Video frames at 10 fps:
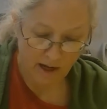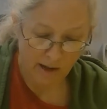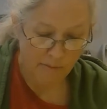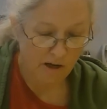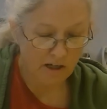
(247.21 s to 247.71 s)

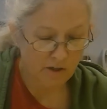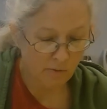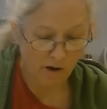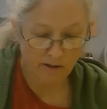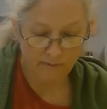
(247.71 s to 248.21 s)
I'm not gonna do
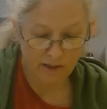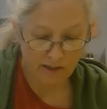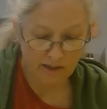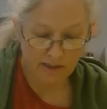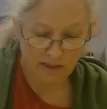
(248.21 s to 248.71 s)
all of it
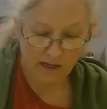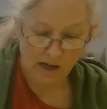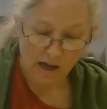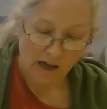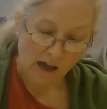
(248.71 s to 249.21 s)
because
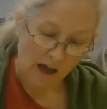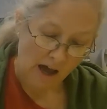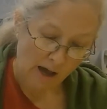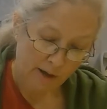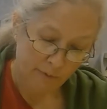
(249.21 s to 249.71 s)
I